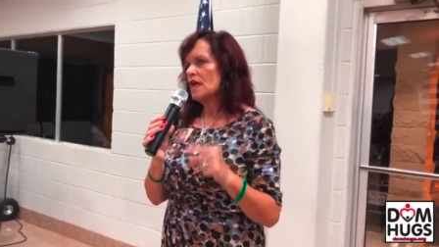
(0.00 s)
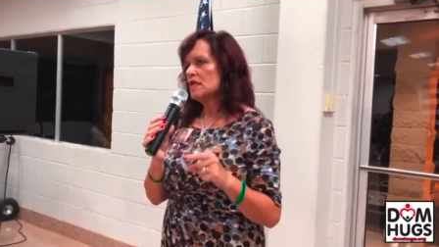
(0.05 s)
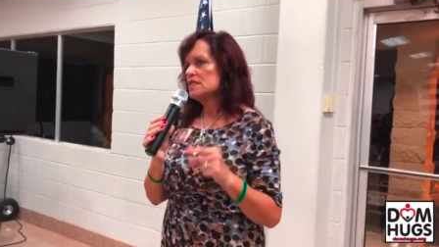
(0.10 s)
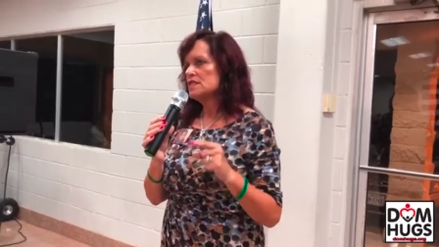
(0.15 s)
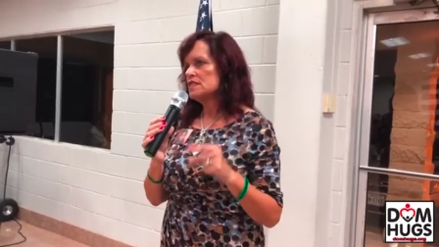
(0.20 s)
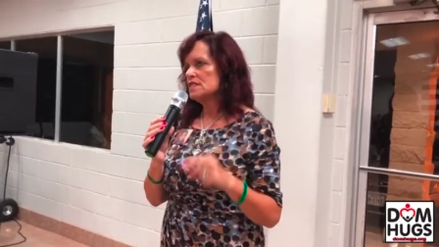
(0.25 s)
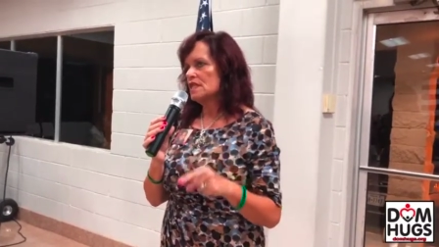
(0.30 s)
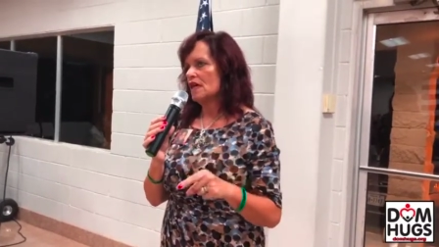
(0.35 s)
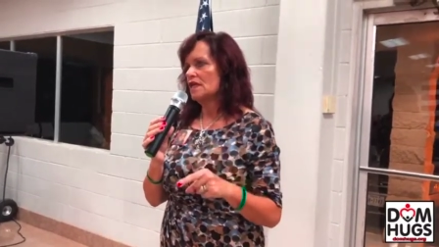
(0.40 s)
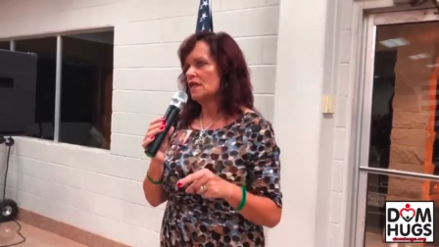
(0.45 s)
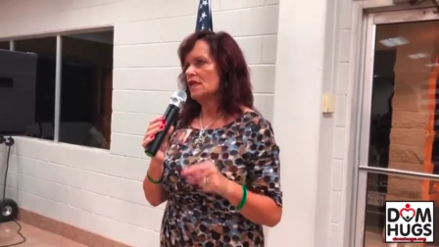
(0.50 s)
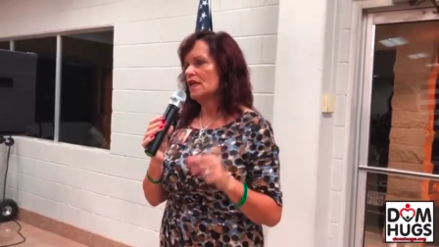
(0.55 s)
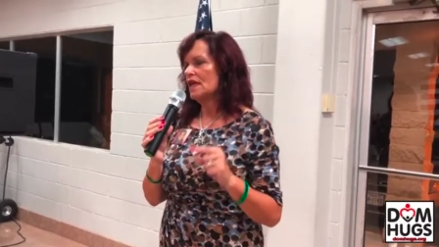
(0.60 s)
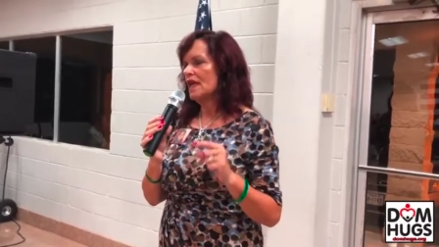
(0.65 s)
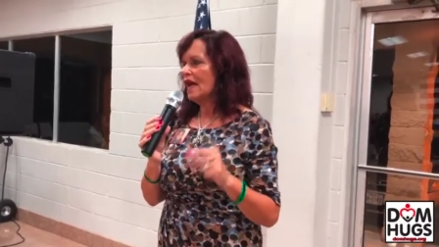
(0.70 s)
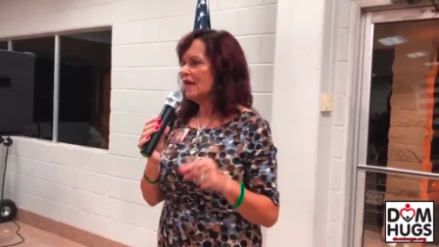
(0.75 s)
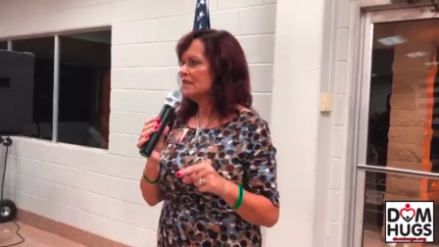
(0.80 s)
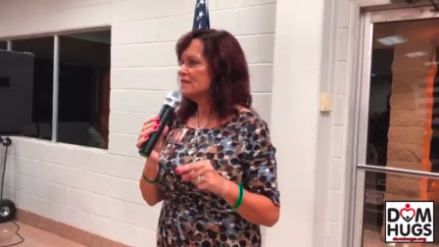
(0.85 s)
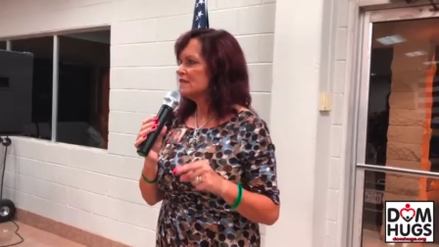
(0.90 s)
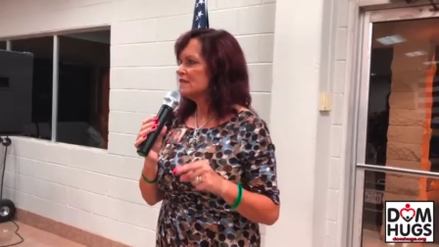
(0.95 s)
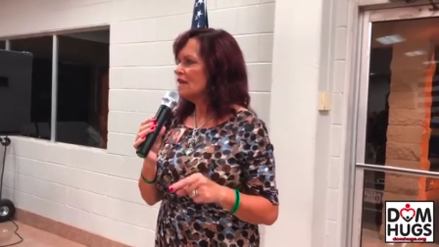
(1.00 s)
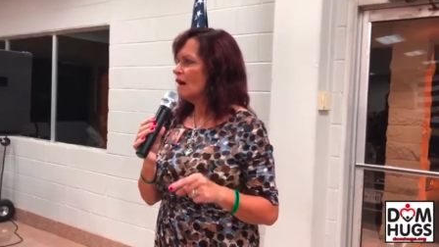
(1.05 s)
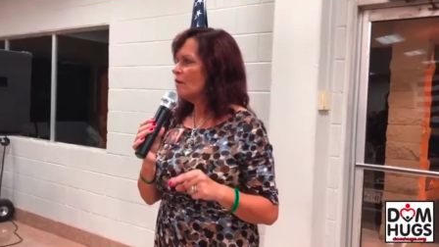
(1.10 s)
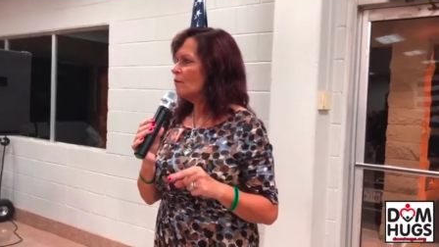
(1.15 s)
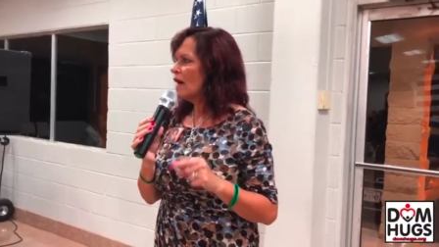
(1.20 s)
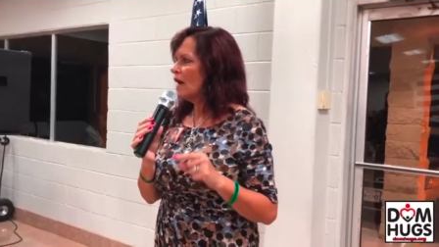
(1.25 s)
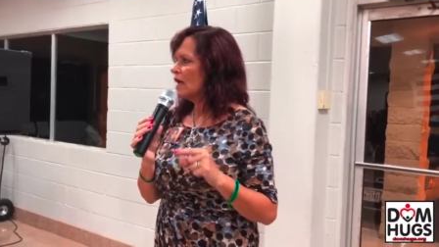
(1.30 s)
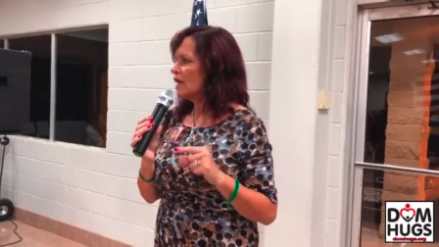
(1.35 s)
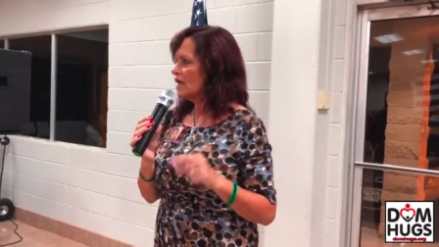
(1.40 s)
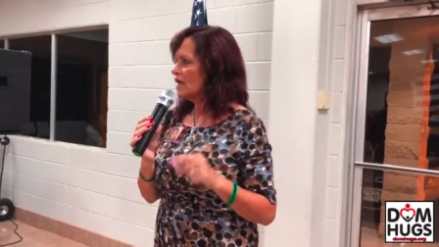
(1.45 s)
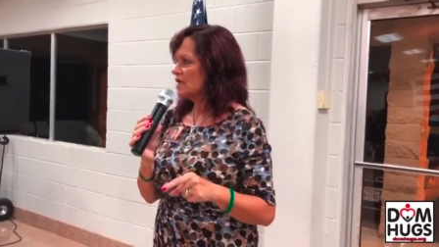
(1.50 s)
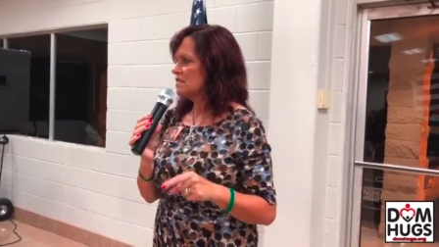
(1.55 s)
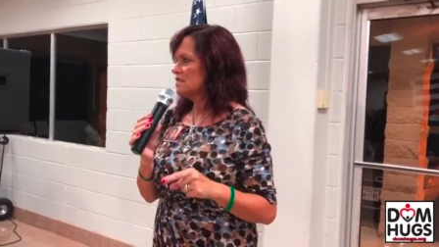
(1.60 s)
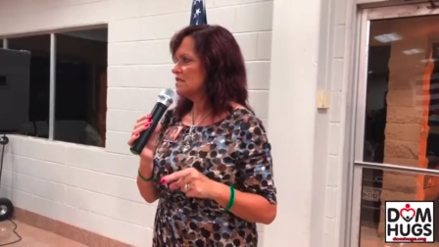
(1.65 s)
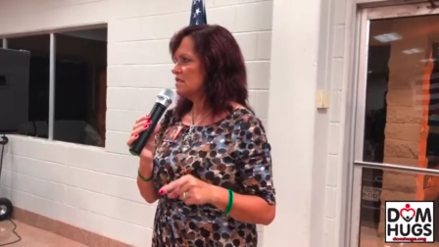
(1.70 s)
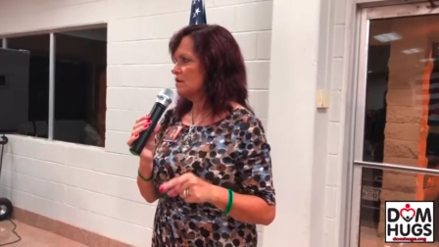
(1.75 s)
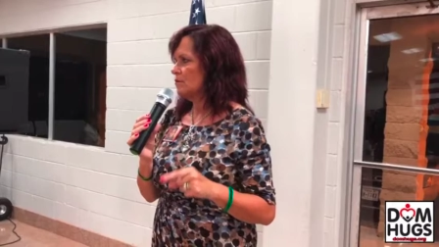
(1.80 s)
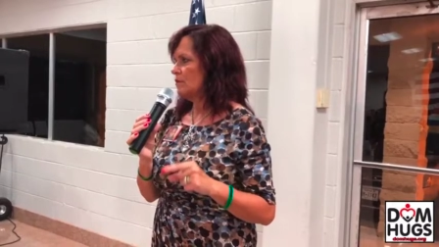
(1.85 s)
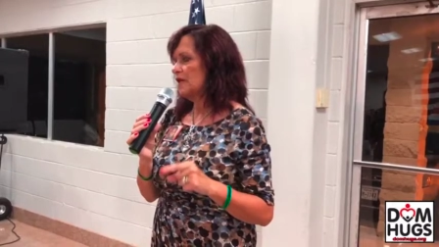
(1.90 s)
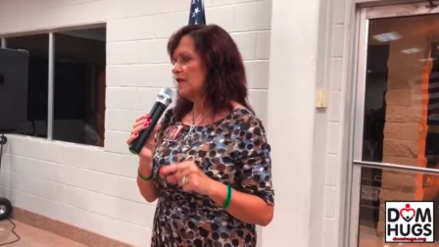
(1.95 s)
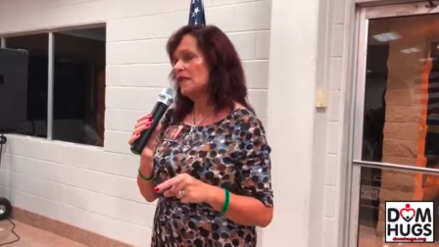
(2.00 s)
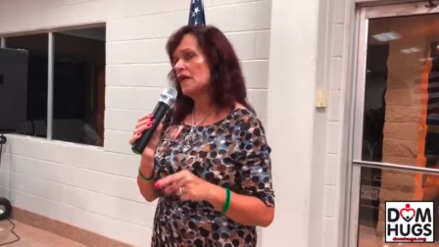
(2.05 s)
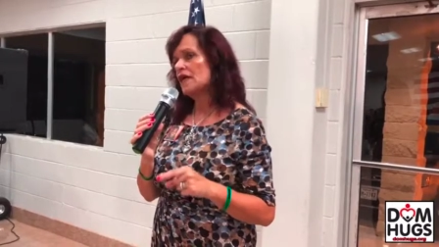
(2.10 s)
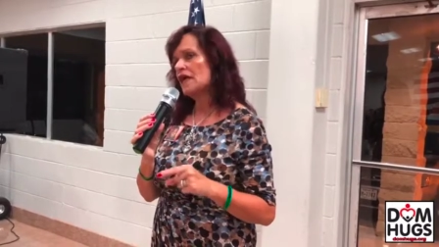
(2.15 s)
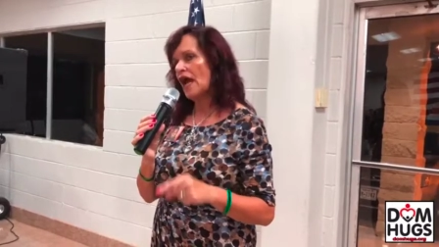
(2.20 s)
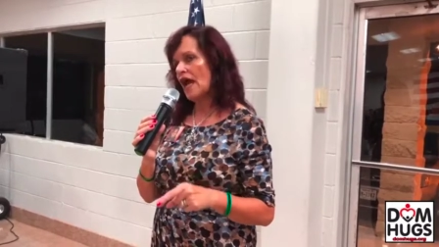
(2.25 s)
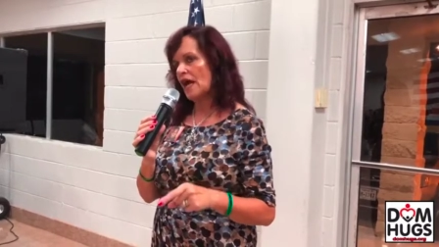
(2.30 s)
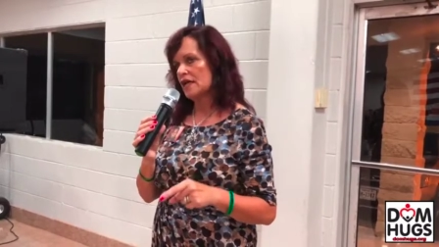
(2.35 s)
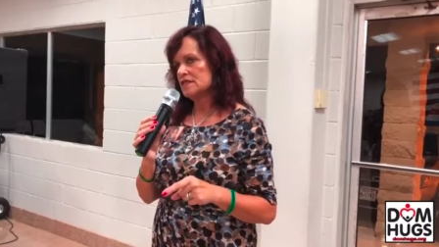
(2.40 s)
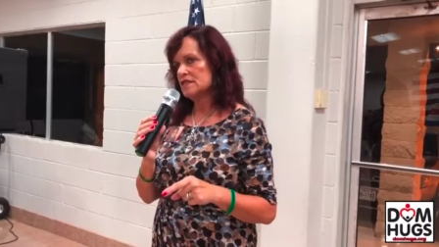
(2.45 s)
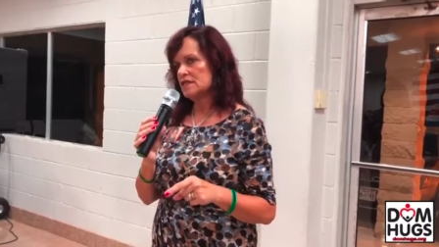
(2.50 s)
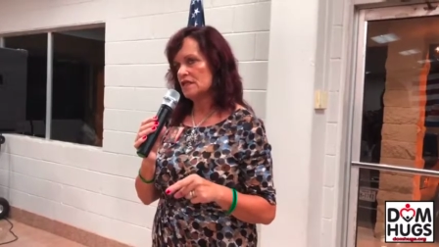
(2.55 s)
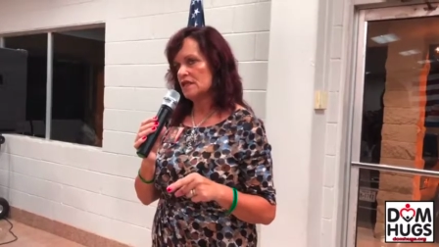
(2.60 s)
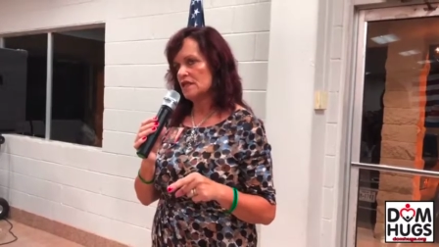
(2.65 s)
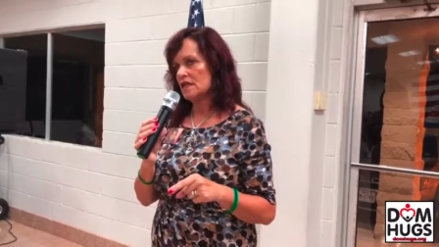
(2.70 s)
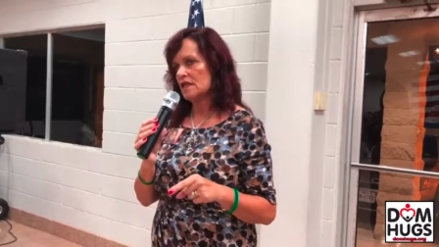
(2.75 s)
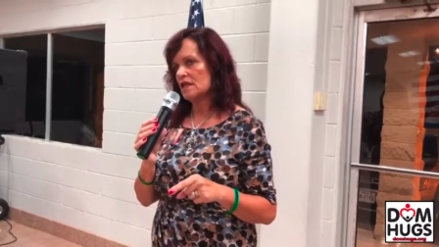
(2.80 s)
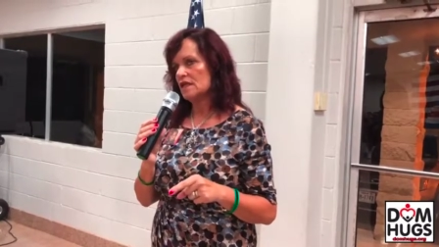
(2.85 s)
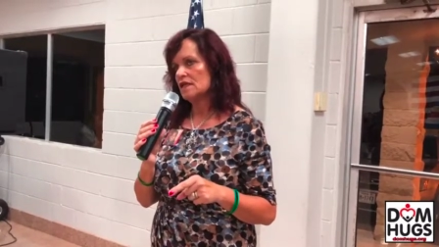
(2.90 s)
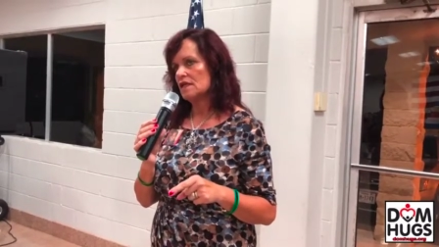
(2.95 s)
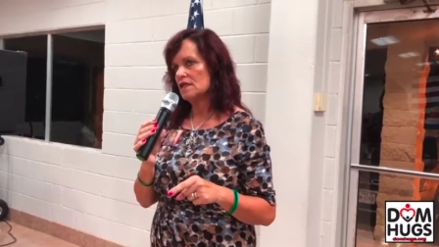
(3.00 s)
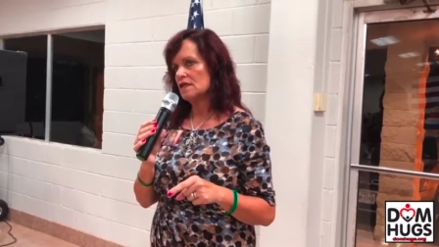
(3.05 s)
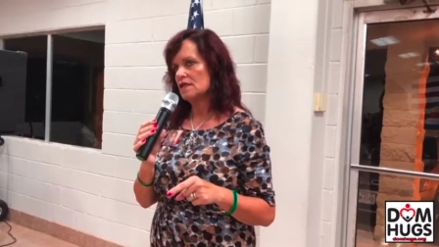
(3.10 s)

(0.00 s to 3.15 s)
my son the last time I kissed him in the casket,